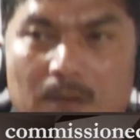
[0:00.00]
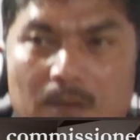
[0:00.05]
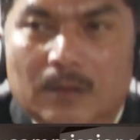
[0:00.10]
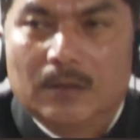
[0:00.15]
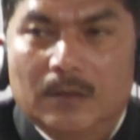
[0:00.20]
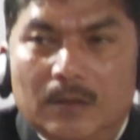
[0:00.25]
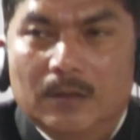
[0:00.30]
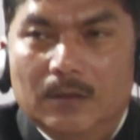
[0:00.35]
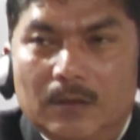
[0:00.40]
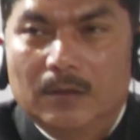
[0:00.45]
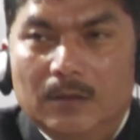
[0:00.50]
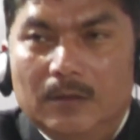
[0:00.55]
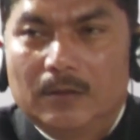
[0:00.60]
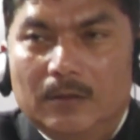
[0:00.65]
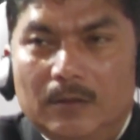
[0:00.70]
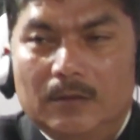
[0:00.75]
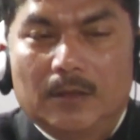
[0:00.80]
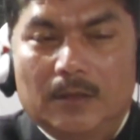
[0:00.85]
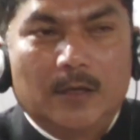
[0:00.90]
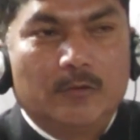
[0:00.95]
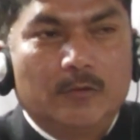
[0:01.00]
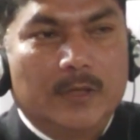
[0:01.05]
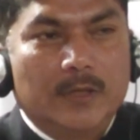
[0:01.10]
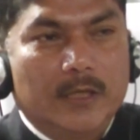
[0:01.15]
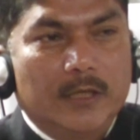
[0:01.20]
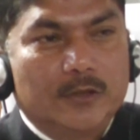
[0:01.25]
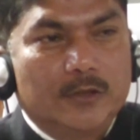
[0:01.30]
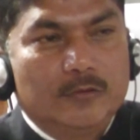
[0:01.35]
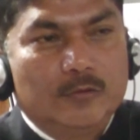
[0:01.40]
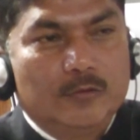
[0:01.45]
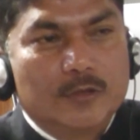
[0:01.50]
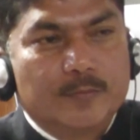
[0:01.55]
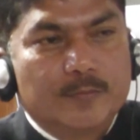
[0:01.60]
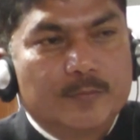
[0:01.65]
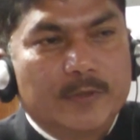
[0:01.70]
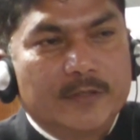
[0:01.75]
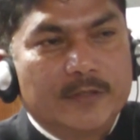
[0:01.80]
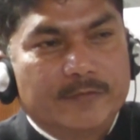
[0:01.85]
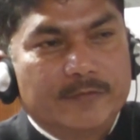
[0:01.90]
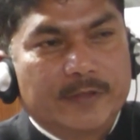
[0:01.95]
Uh, I would like to know
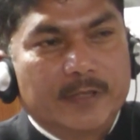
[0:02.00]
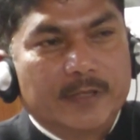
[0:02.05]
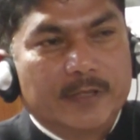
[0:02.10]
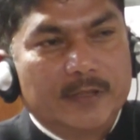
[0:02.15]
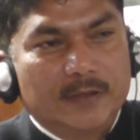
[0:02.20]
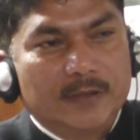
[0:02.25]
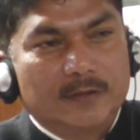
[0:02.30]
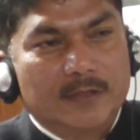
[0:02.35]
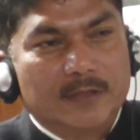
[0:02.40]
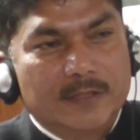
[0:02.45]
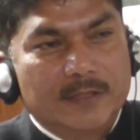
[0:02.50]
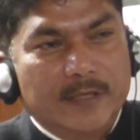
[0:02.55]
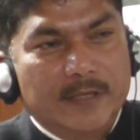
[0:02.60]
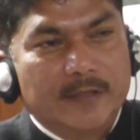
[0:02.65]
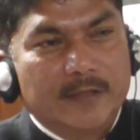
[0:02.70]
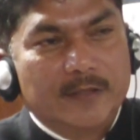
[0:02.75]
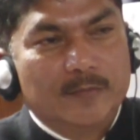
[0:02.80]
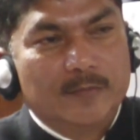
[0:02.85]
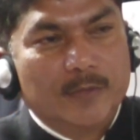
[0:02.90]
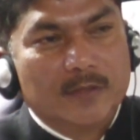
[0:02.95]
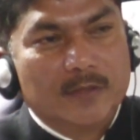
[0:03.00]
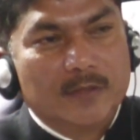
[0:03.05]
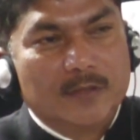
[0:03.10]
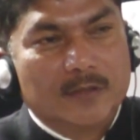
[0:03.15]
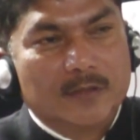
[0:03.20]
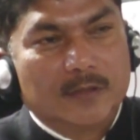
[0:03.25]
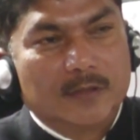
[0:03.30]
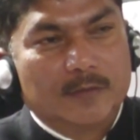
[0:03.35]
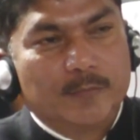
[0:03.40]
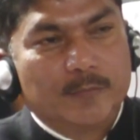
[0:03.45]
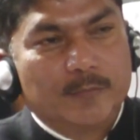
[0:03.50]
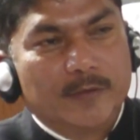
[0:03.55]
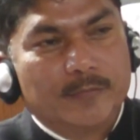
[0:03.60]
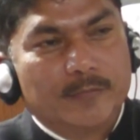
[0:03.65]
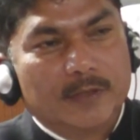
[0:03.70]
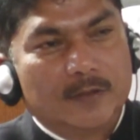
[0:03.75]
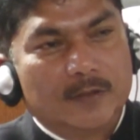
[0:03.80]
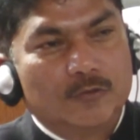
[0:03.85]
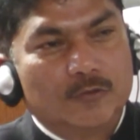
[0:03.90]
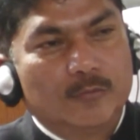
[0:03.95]
specifically, recently means it may be
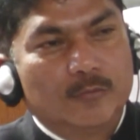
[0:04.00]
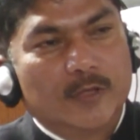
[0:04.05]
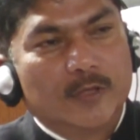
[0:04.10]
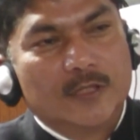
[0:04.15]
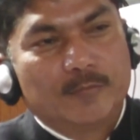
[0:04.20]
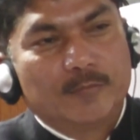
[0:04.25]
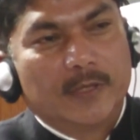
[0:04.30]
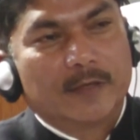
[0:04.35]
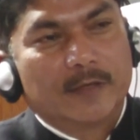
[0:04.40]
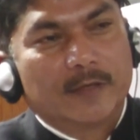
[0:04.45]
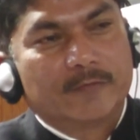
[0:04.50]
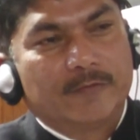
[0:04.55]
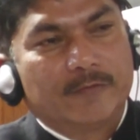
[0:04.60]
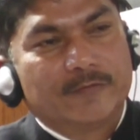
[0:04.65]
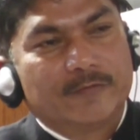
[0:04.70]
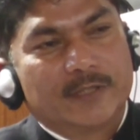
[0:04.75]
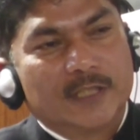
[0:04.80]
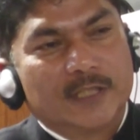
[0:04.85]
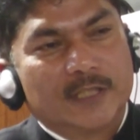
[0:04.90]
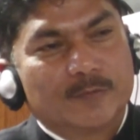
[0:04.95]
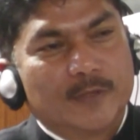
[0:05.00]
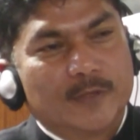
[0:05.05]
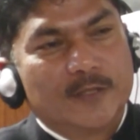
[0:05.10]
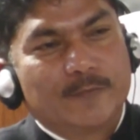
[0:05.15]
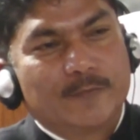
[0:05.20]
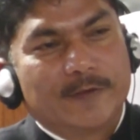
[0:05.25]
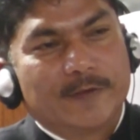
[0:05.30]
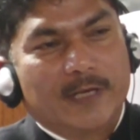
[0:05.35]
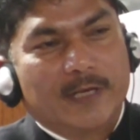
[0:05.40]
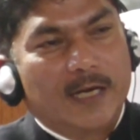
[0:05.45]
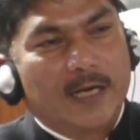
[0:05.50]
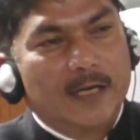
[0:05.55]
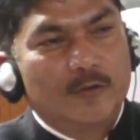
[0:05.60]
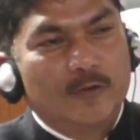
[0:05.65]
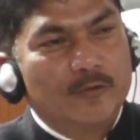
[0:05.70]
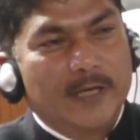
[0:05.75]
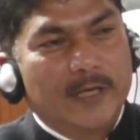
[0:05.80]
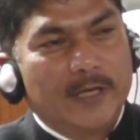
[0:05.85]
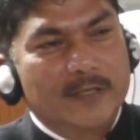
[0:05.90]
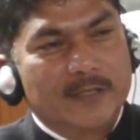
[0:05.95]
two months back, six months back. I don't know
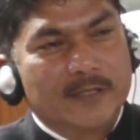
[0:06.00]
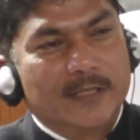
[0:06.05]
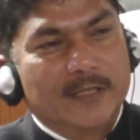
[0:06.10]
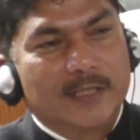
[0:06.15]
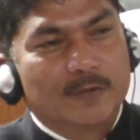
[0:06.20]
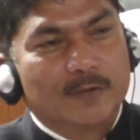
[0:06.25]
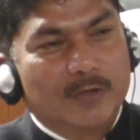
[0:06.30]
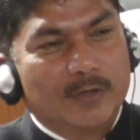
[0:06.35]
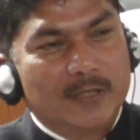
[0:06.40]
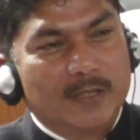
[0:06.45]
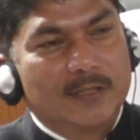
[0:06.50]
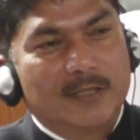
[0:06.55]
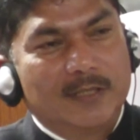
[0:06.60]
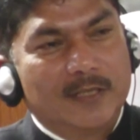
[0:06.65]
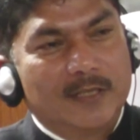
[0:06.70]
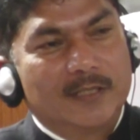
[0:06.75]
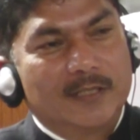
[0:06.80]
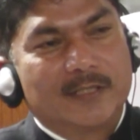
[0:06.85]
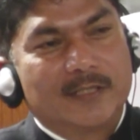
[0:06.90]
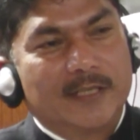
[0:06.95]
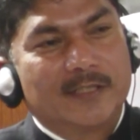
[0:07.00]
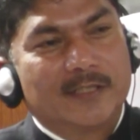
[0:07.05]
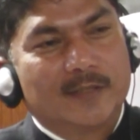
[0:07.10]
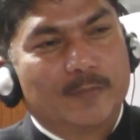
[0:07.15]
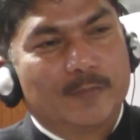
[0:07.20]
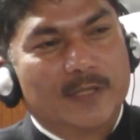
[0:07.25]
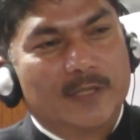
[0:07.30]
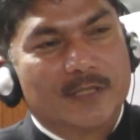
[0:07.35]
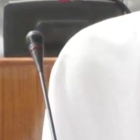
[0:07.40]
exactly what the recently means.